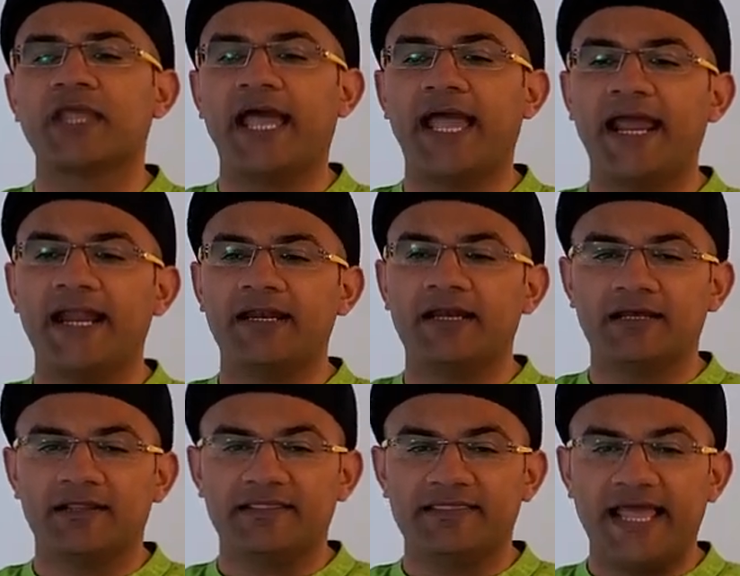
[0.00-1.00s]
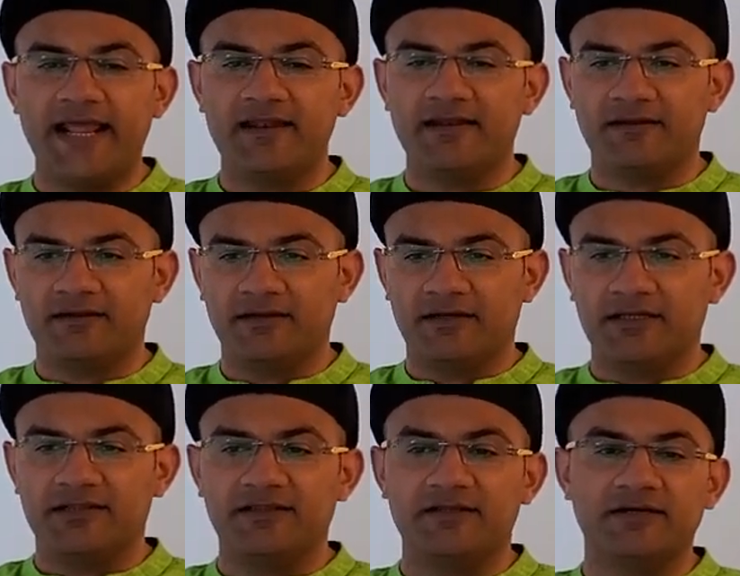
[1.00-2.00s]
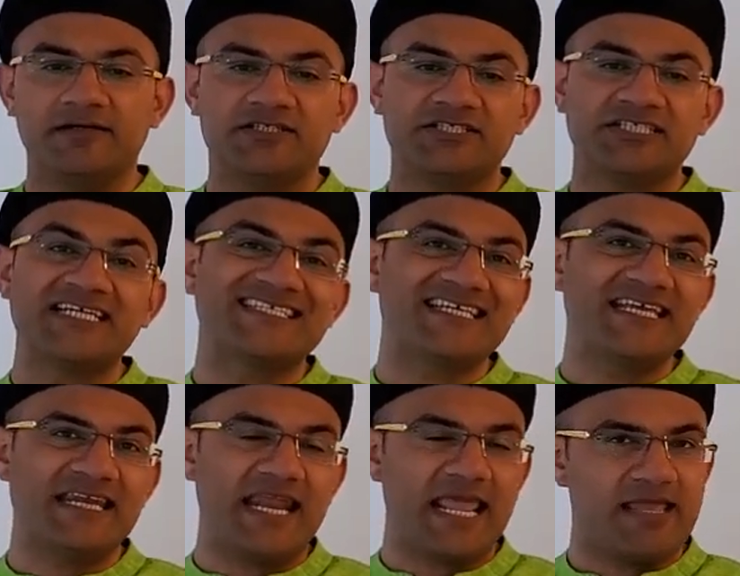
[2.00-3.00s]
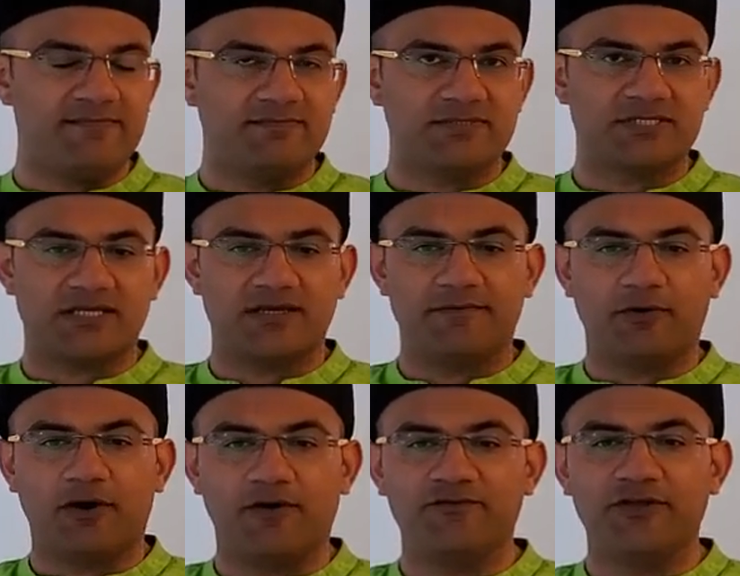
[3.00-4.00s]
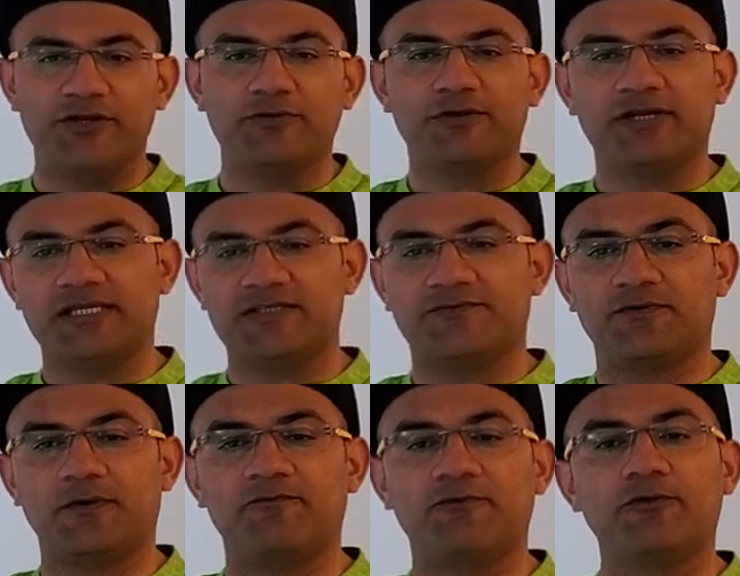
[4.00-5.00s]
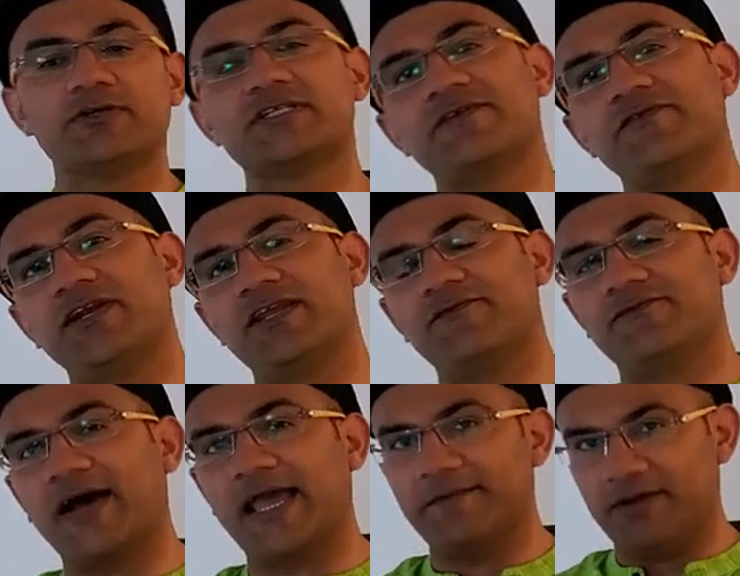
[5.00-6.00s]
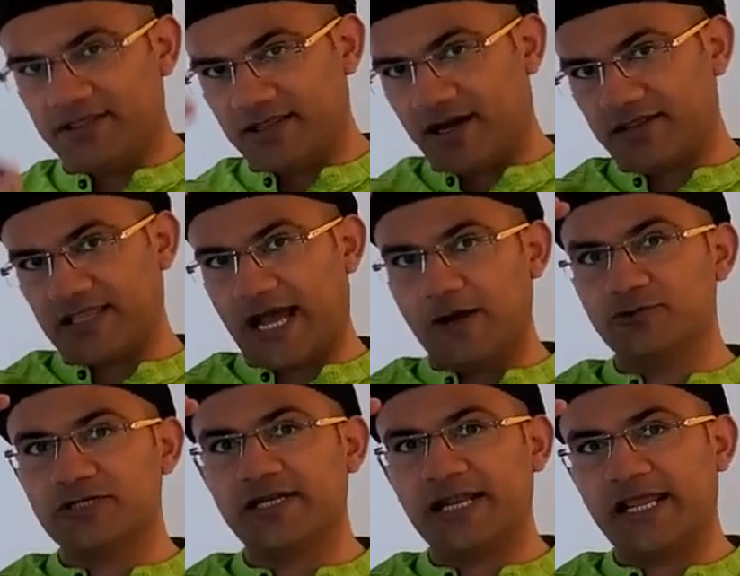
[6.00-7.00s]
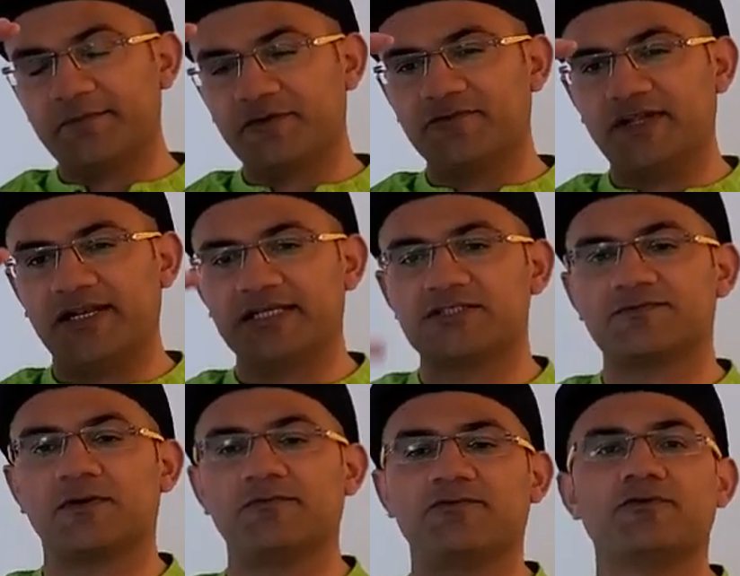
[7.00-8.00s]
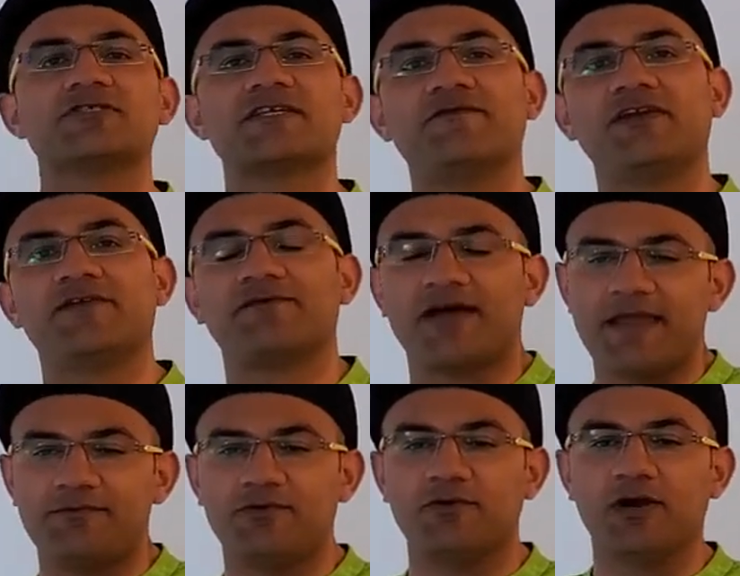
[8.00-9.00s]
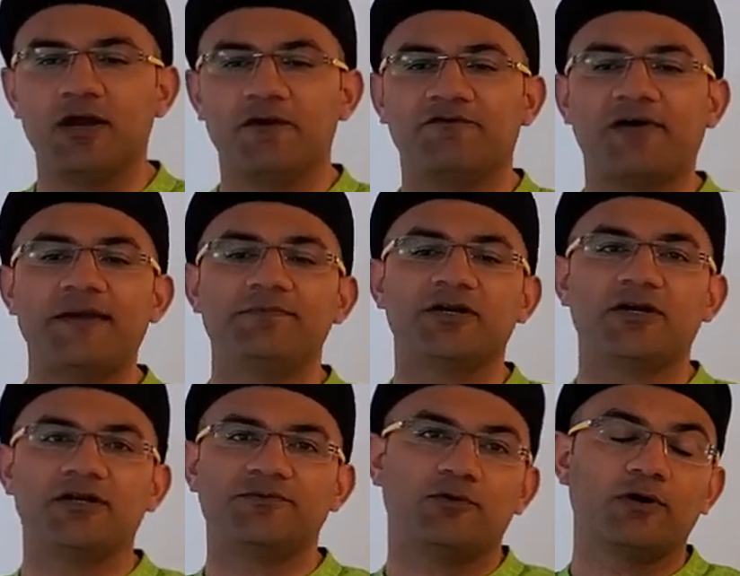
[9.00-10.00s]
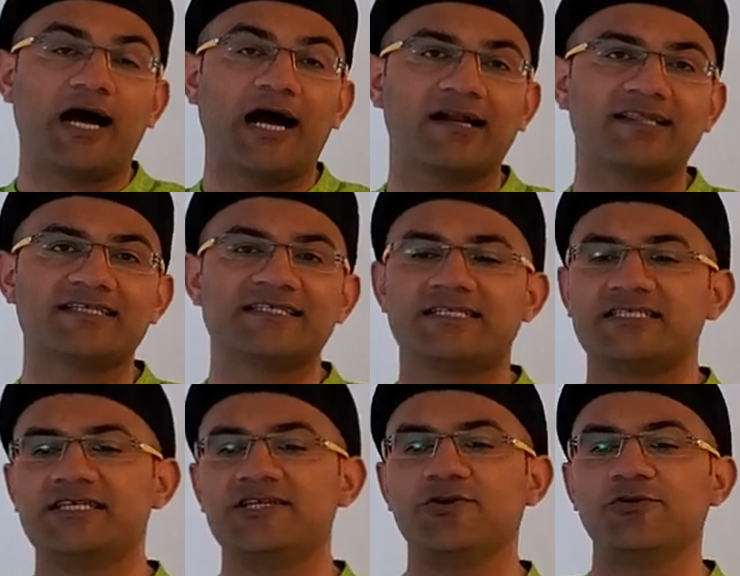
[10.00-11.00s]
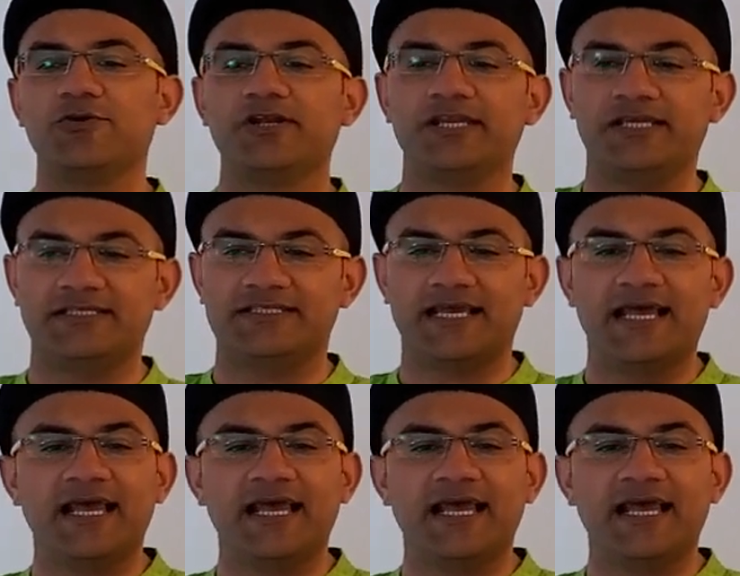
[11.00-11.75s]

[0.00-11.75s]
And then the 60 names of the yoginis from 475 in the 1,000 name of the list, from 475 to 534 are the 60 yoginis